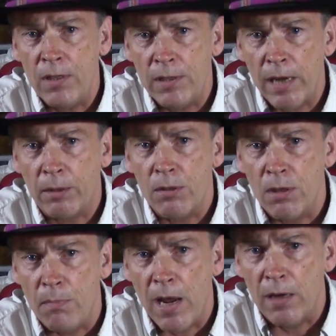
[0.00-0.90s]
sector's
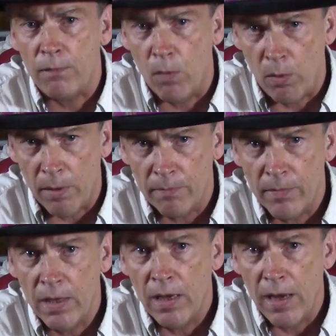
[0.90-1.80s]
demand for it.
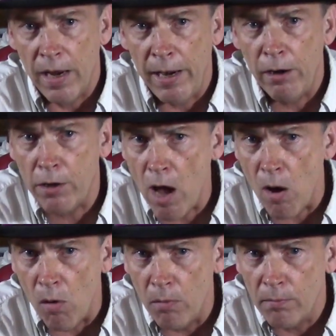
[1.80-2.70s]

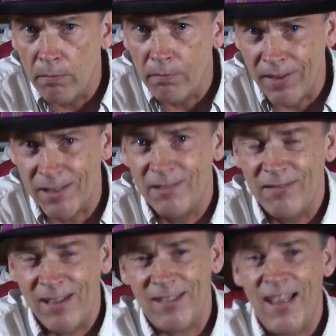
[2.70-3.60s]
Ergo, that's,
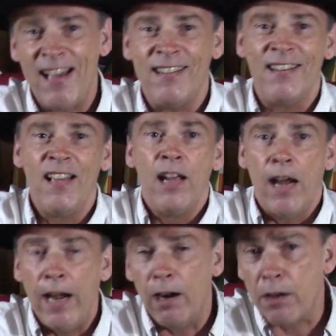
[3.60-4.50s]
that's Latin,
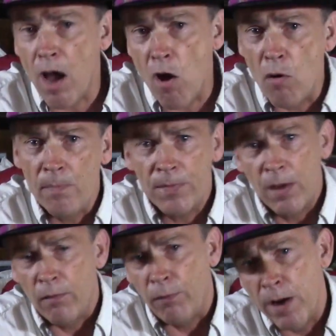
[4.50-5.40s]
ergo,
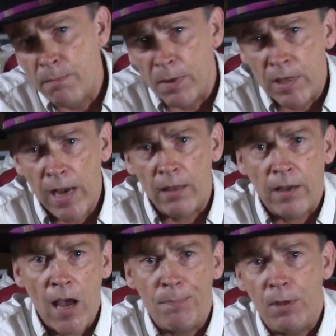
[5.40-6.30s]
Friedman's
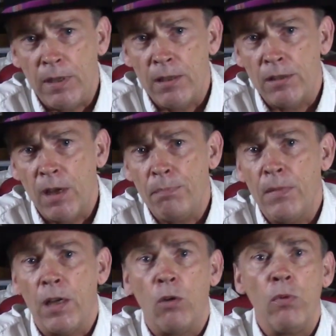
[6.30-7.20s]
helicopter did something
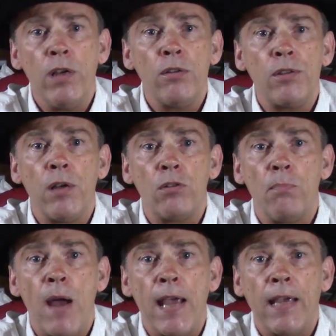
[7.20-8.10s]
that a real
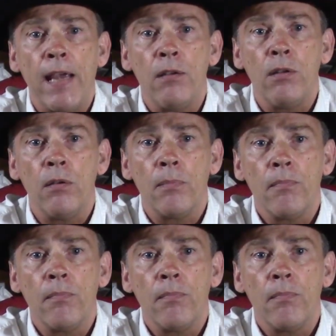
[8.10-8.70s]
central bank can't do.